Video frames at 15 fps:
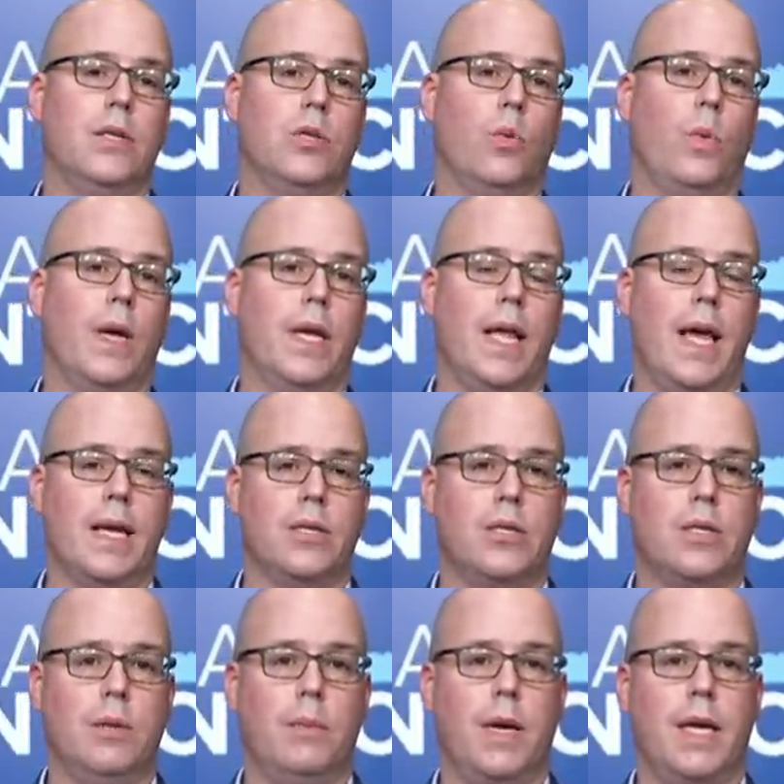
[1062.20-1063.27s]
as a way to
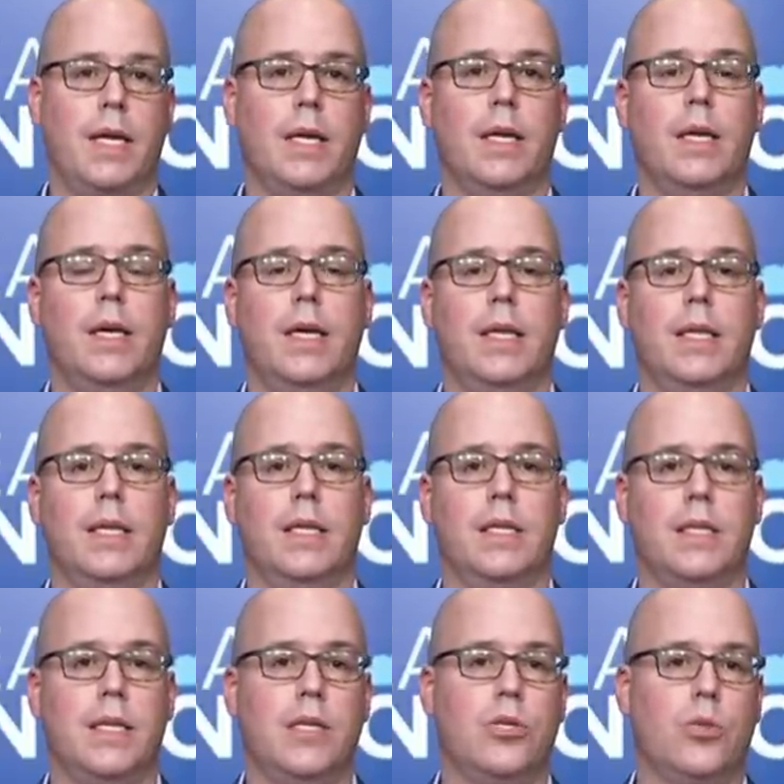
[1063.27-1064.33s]
estimate the
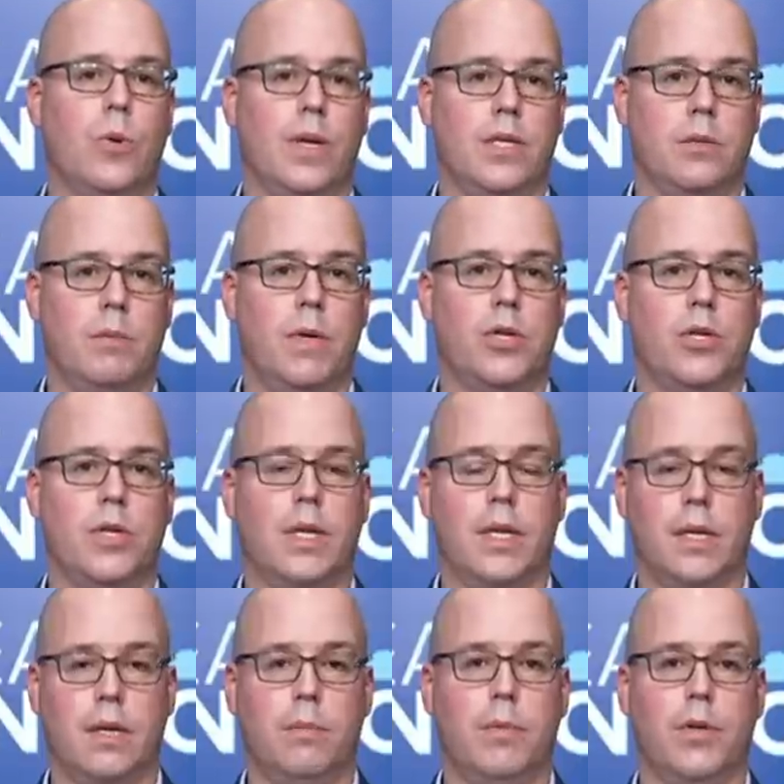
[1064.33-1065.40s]
disease transmission
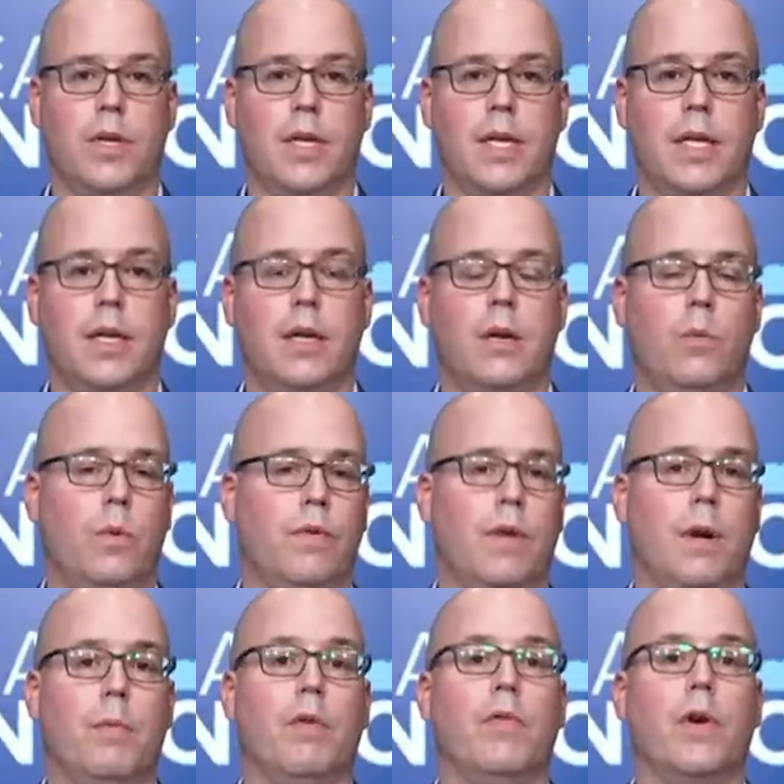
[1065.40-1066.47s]
in a community.
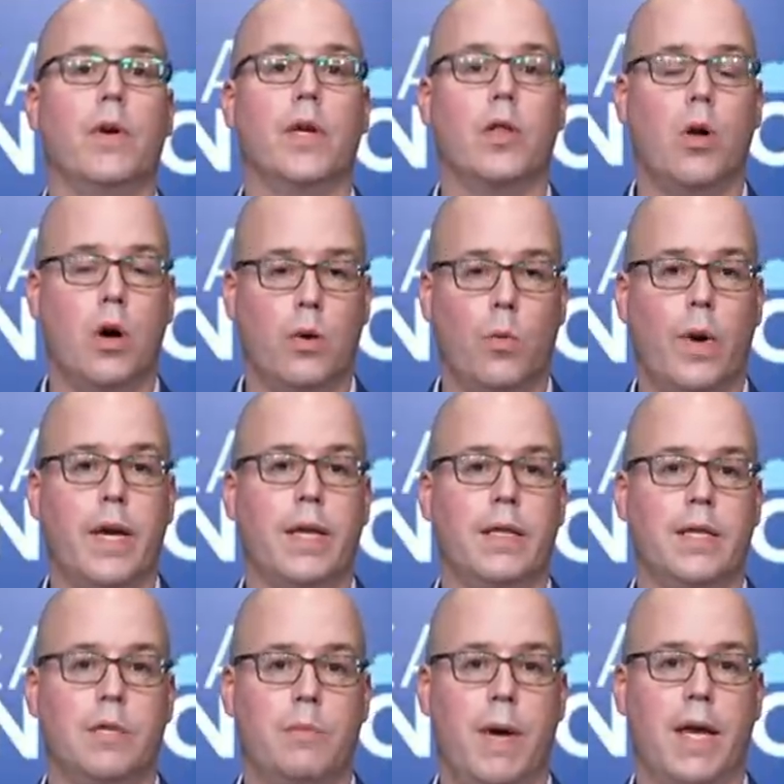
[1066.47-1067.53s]
We've come a very long way
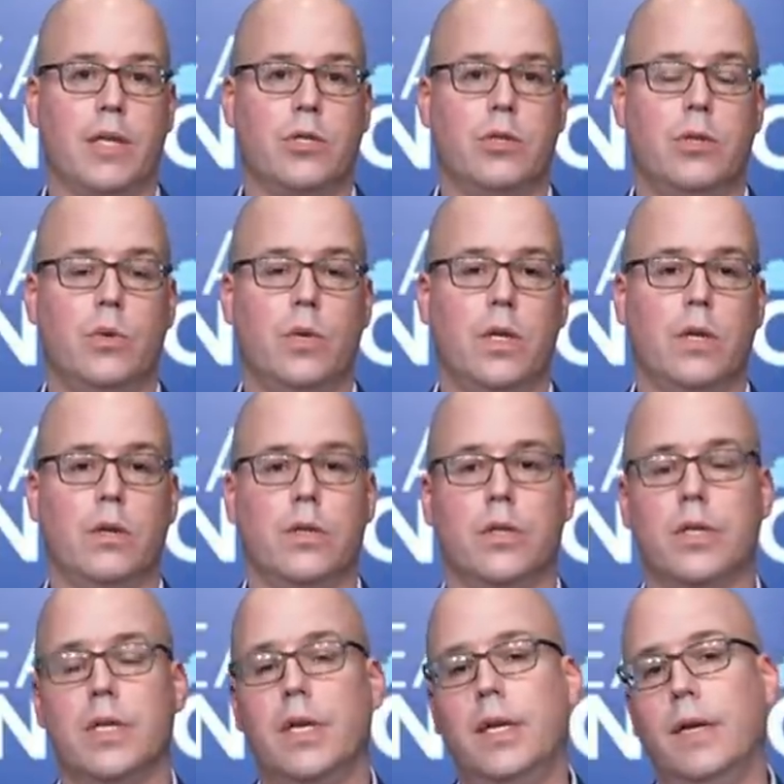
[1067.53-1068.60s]
in these past 2
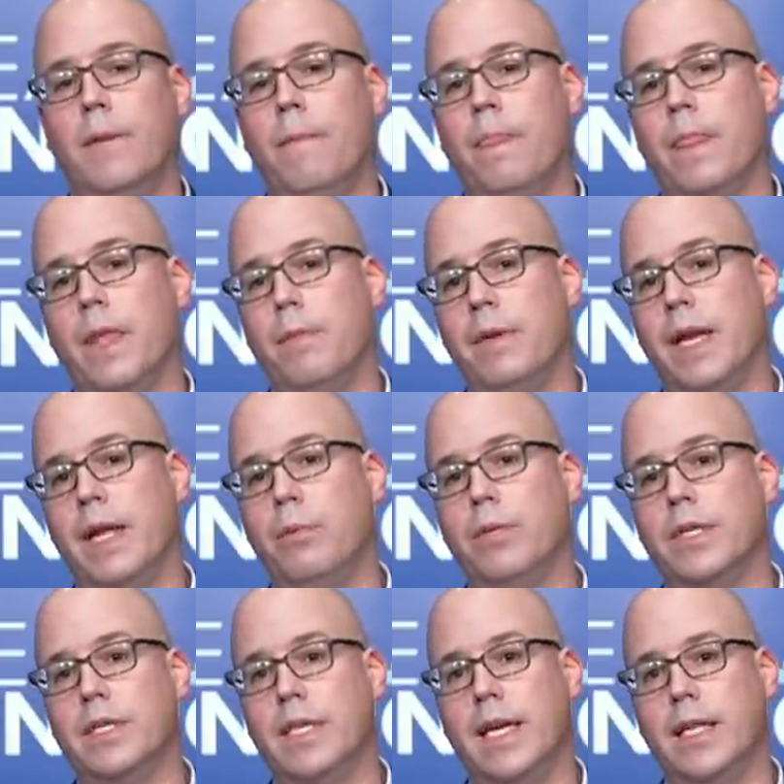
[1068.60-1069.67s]
years. They've been
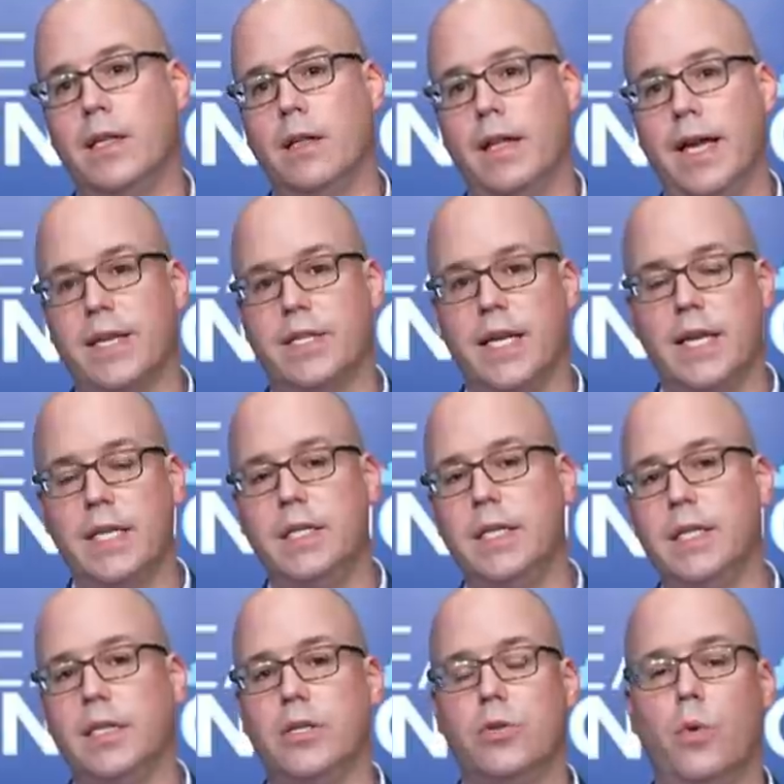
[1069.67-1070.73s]
able to take the last
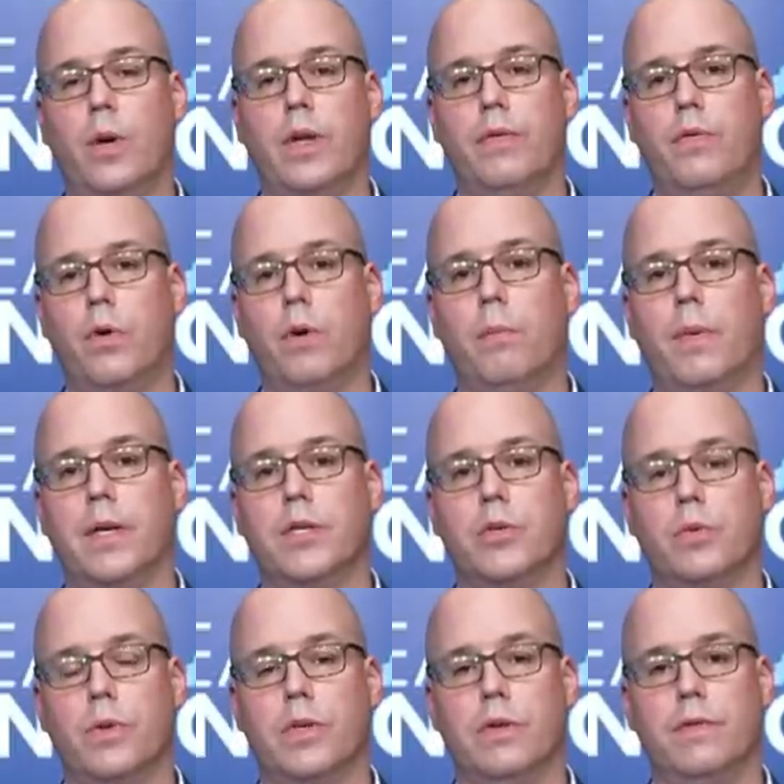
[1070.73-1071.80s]
18 to 24
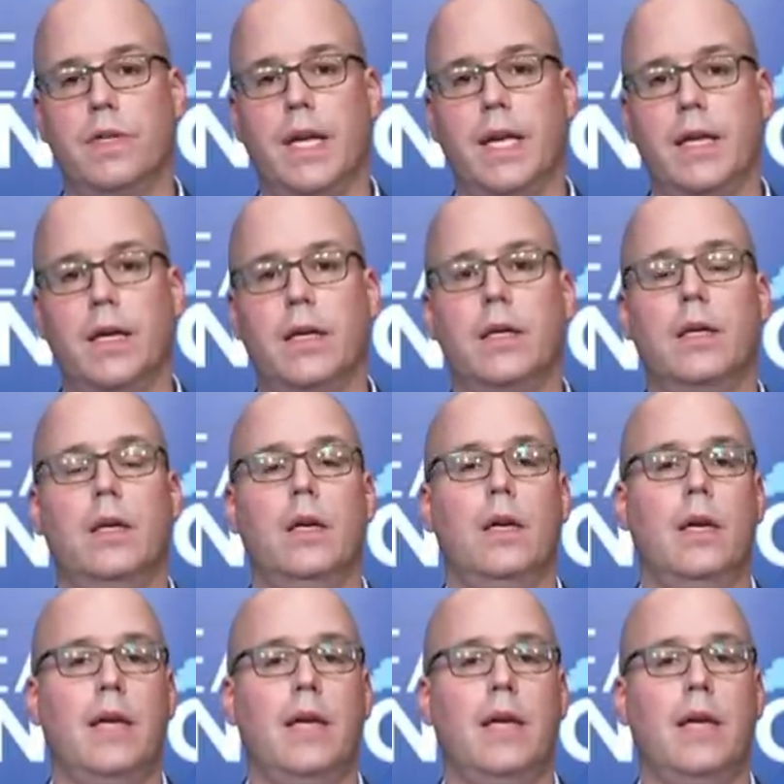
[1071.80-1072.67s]
months worth of data